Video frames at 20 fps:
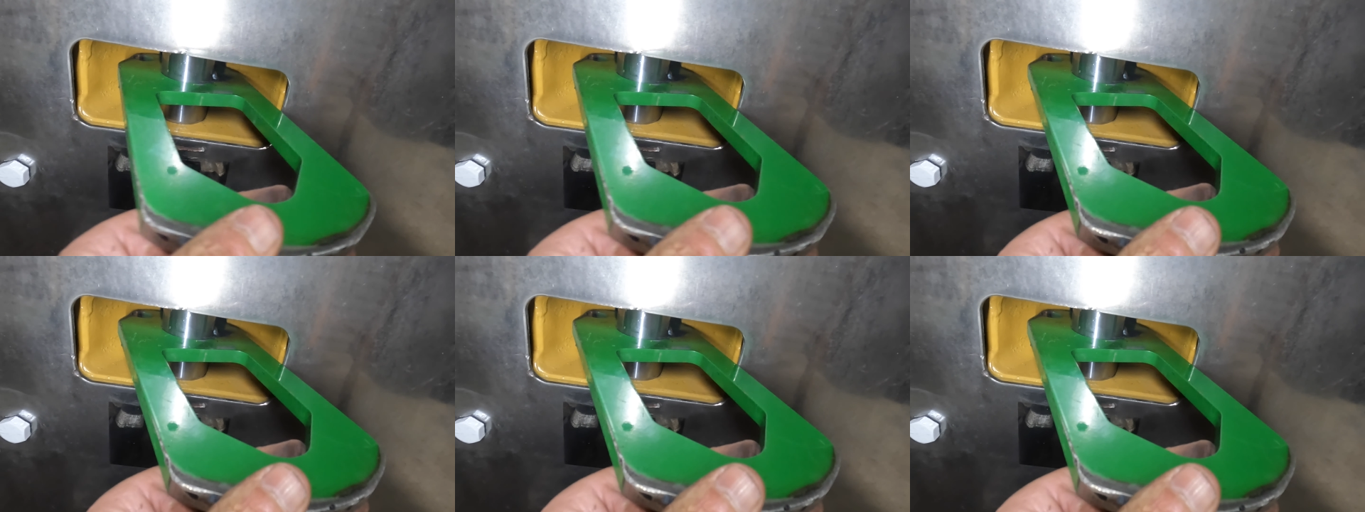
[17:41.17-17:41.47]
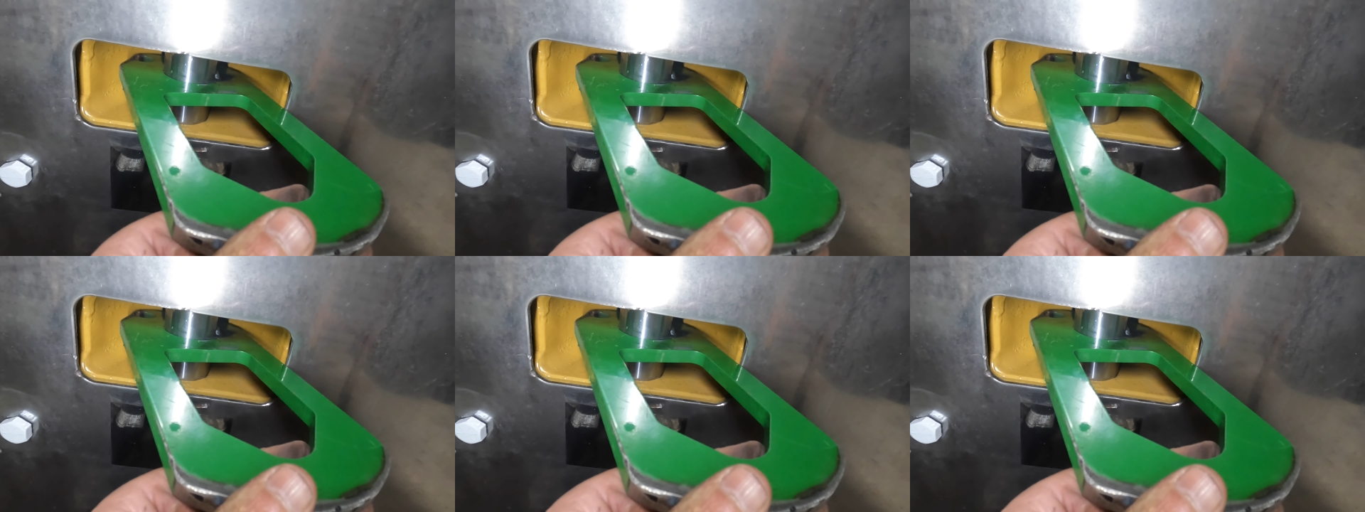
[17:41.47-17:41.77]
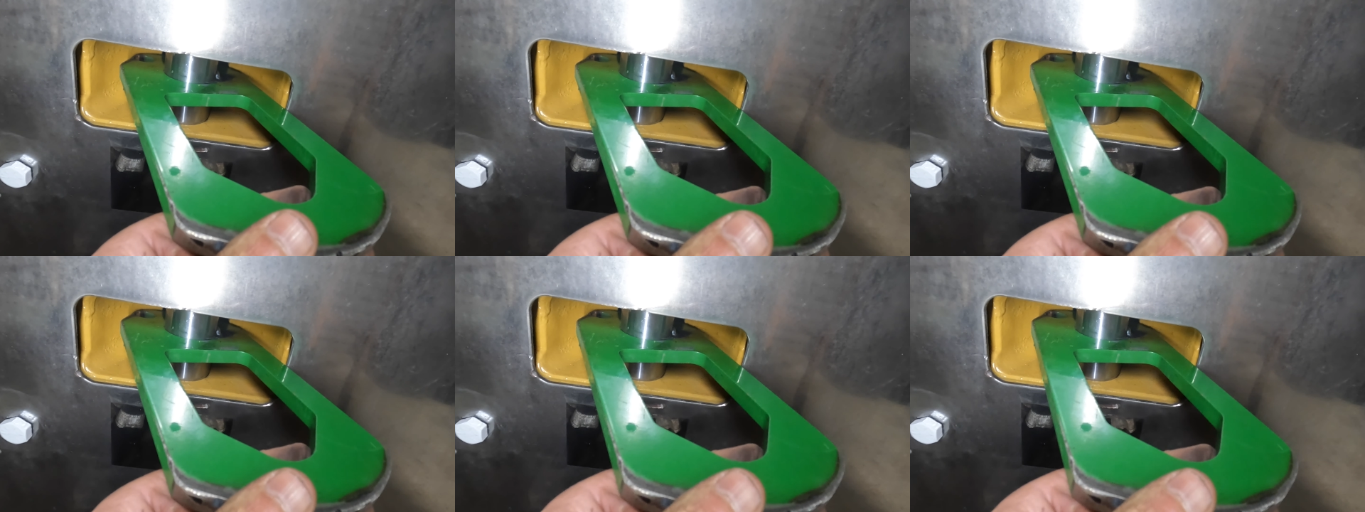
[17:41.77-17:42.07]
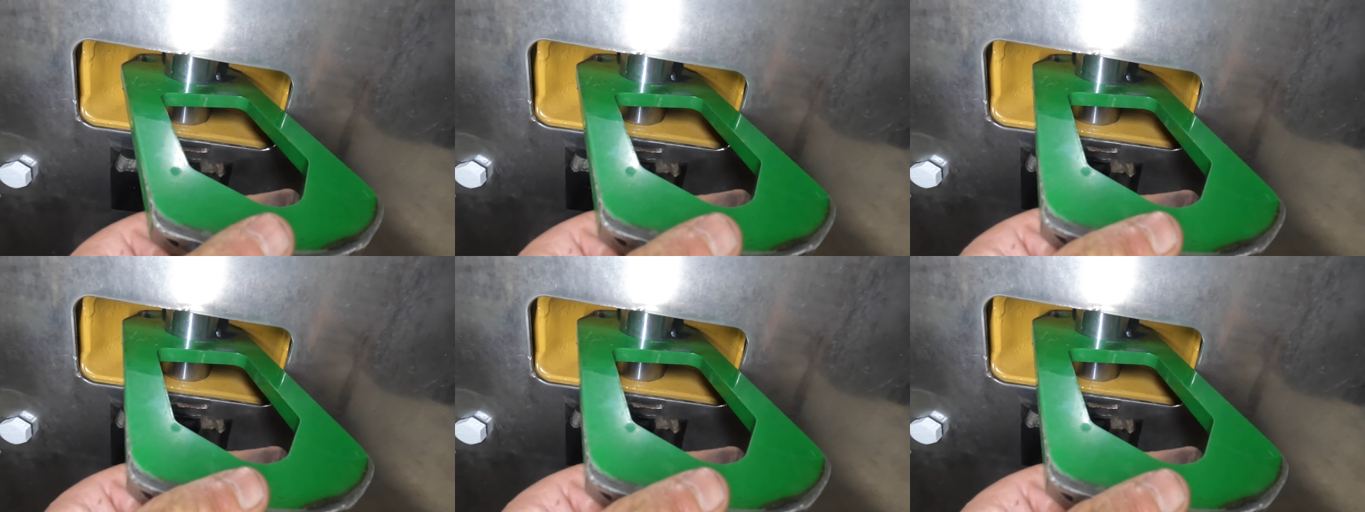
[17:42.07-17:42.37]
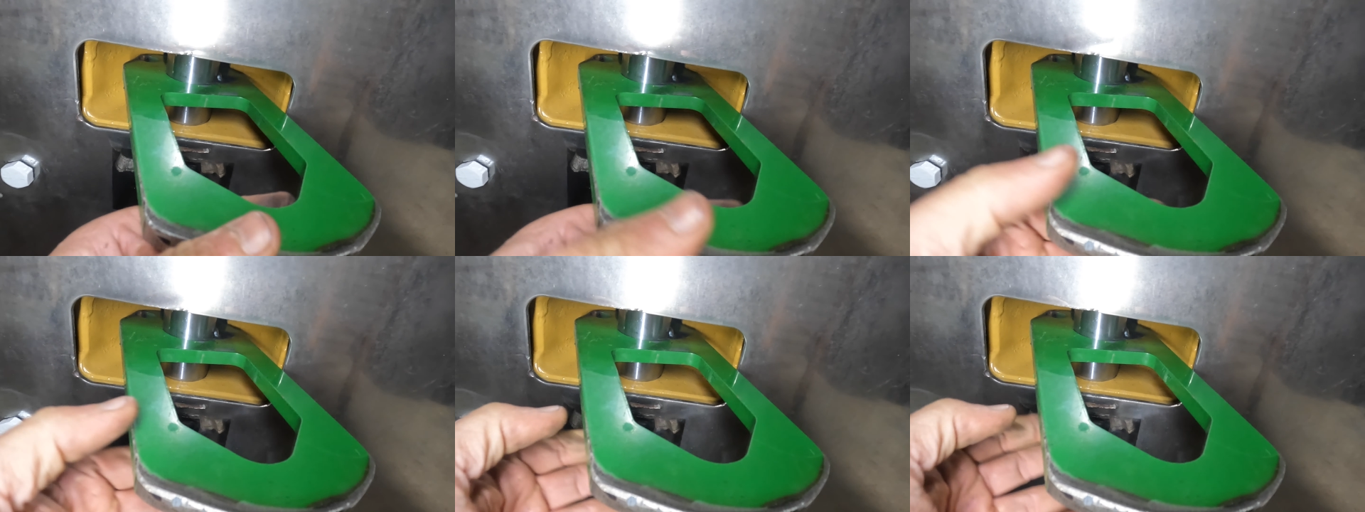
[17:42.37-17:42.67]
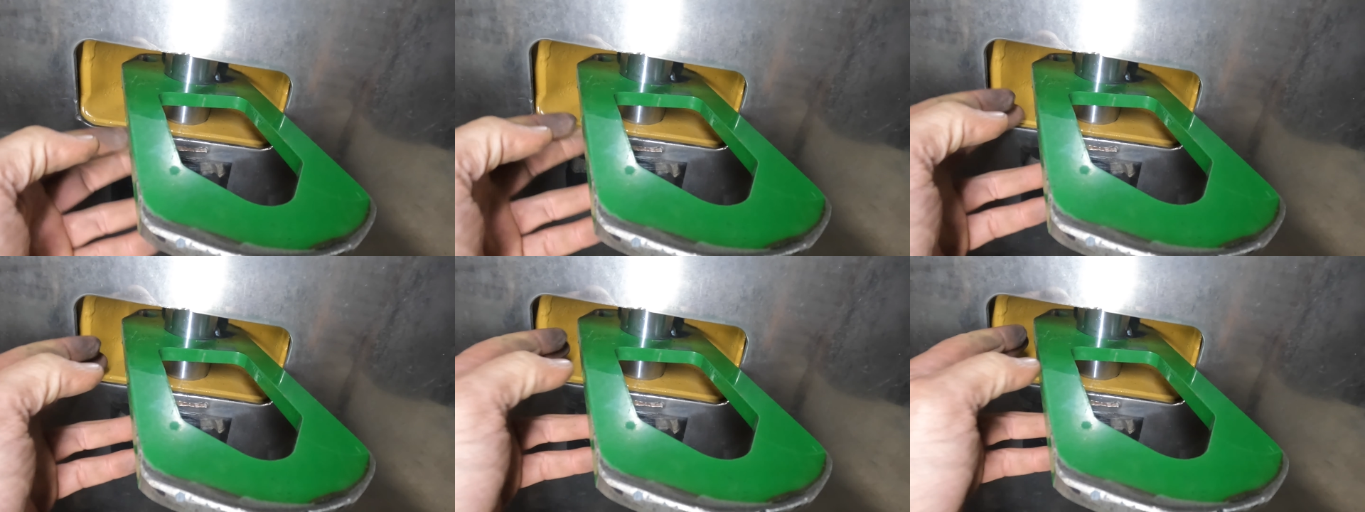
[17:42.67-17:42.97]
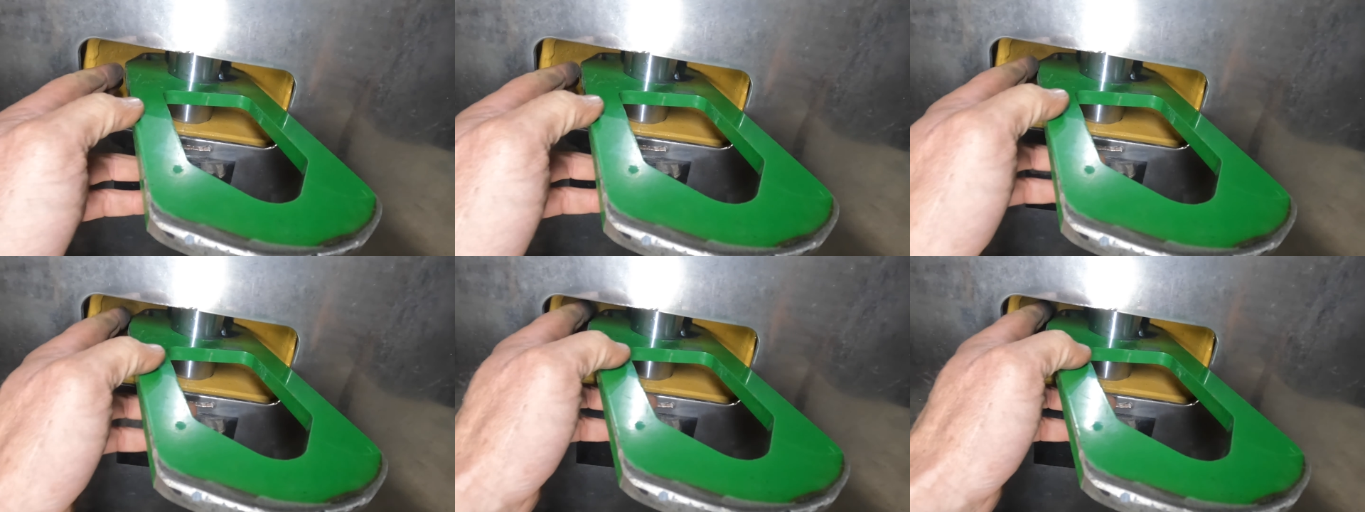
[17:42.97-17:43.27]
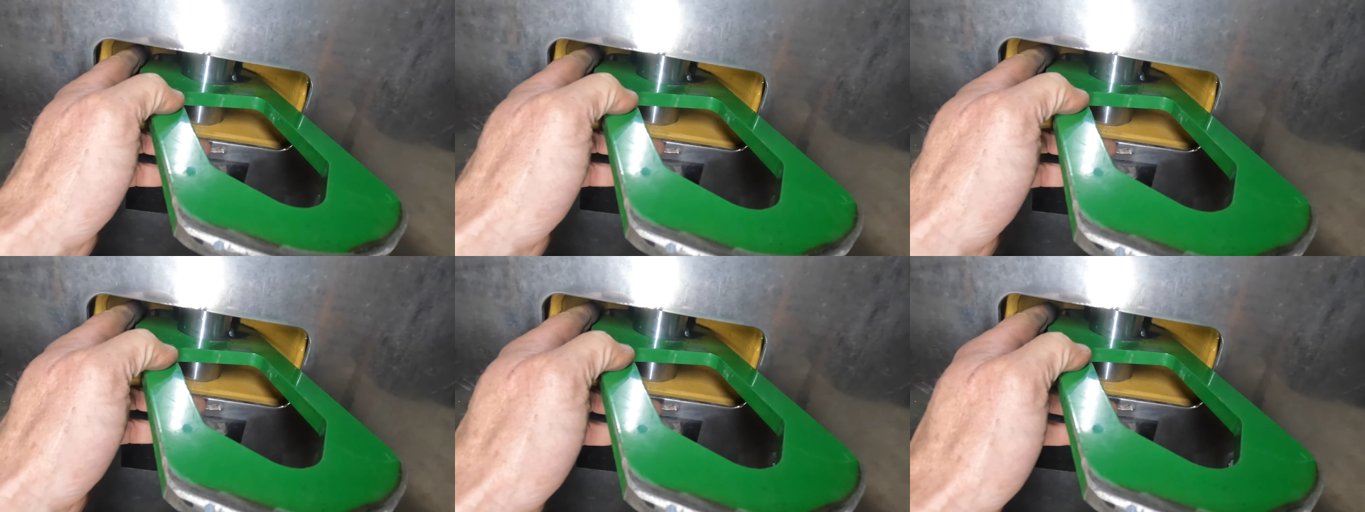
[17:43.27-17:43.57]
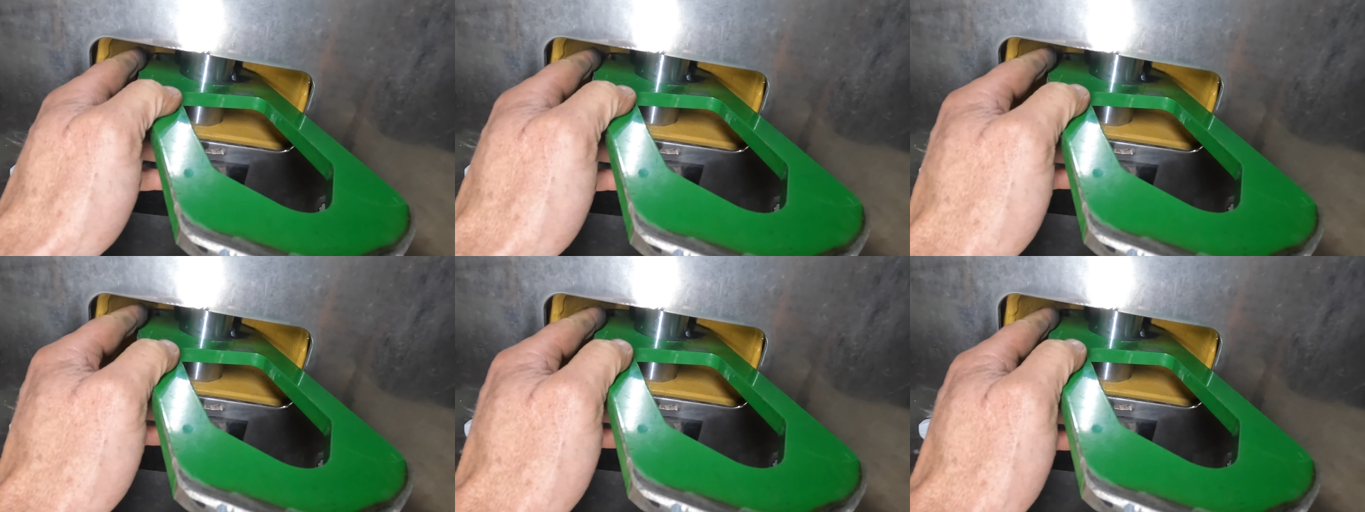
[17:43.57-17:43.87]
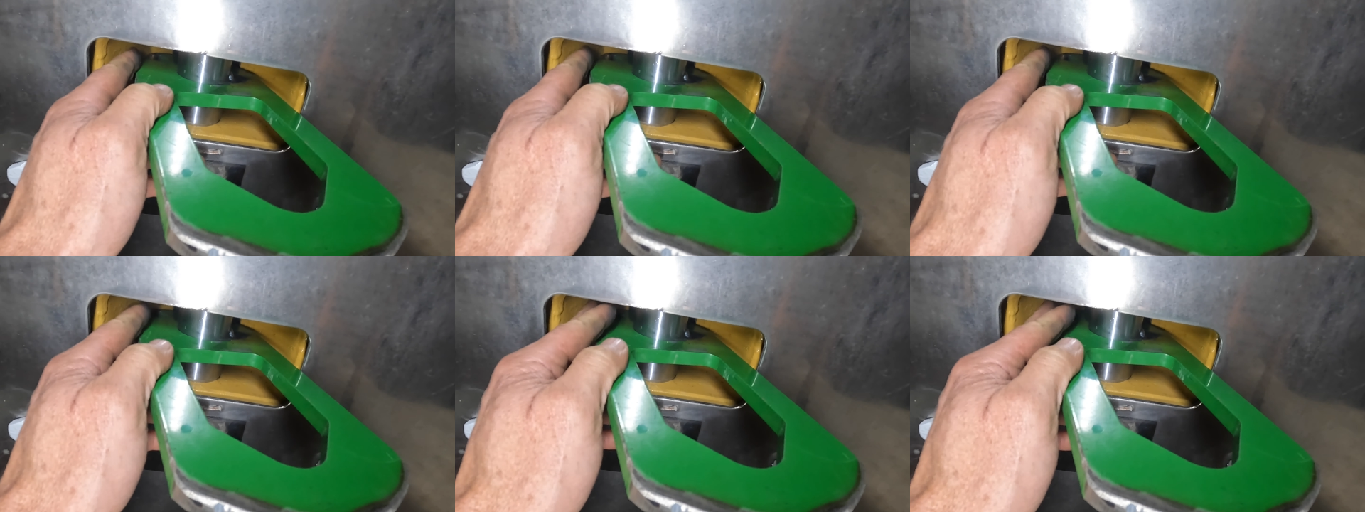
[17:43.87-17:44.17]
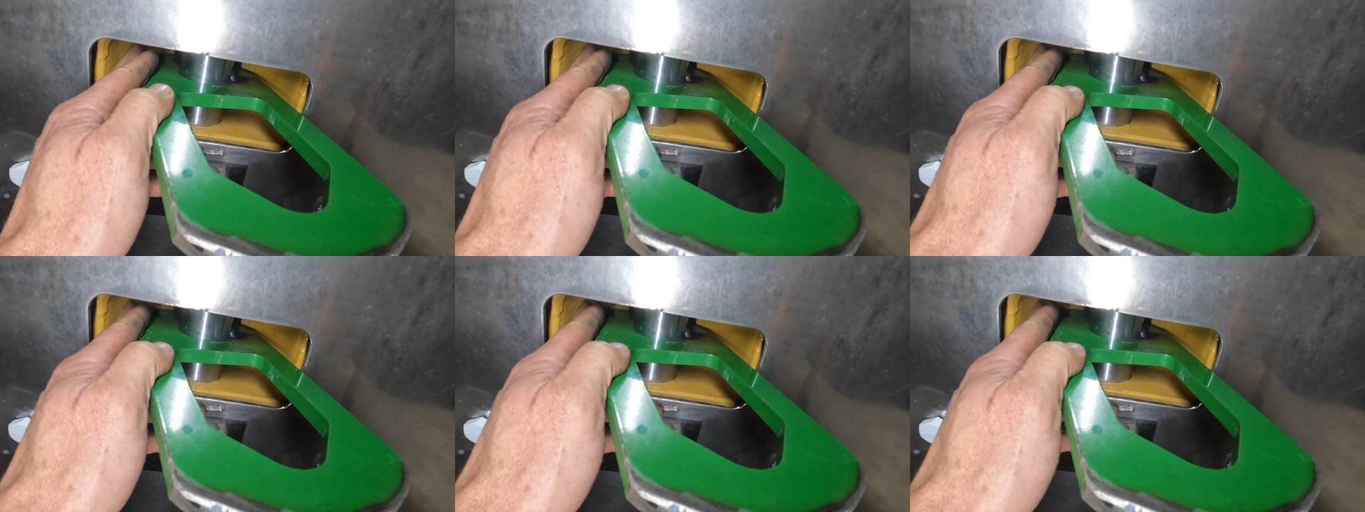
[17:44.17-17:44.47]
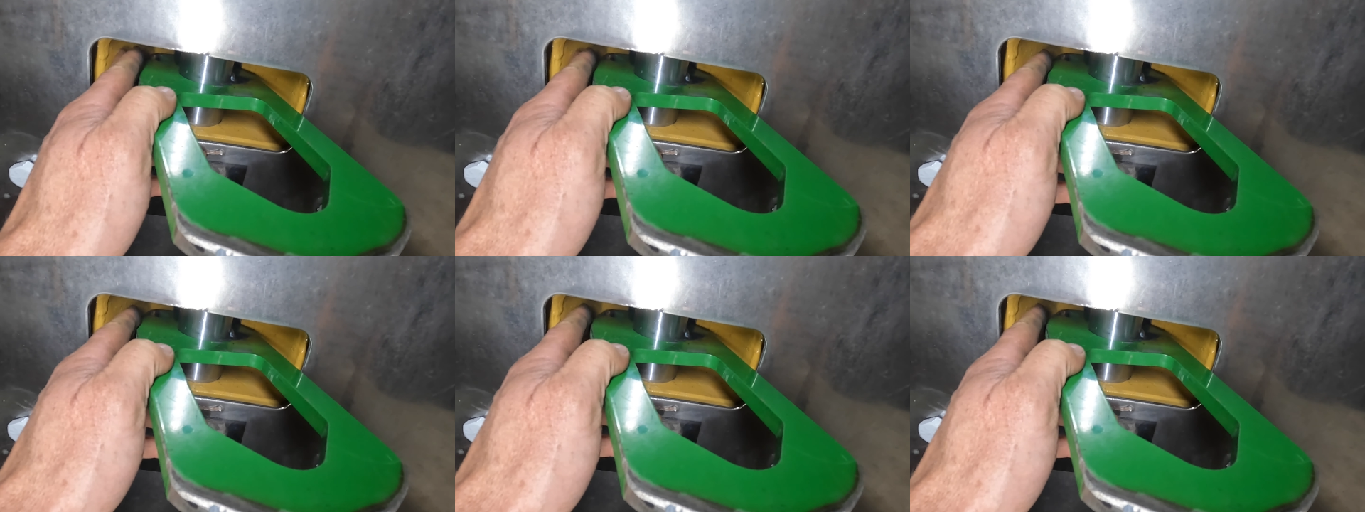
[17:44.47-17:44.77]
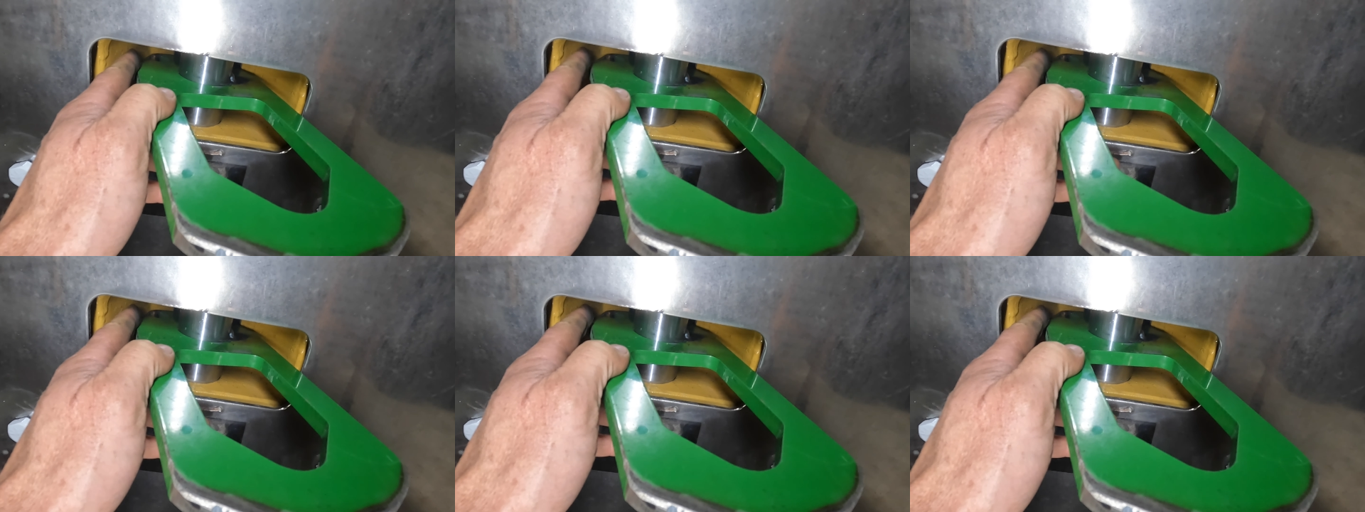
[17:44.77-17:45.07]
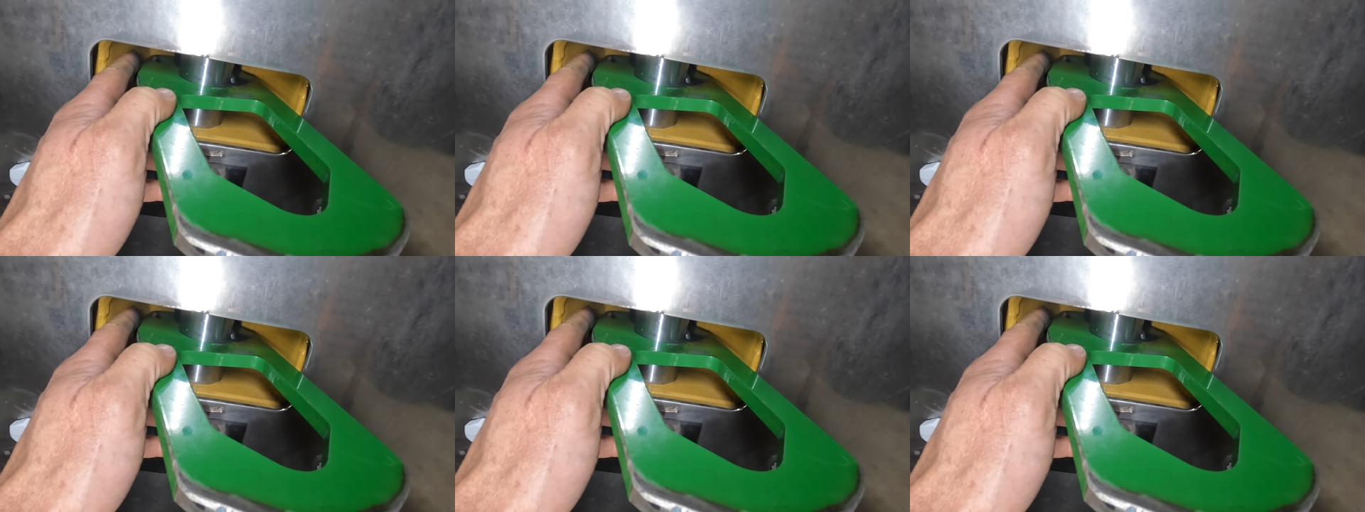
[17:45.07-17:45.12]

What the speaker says: Nobody's mouth can be seen.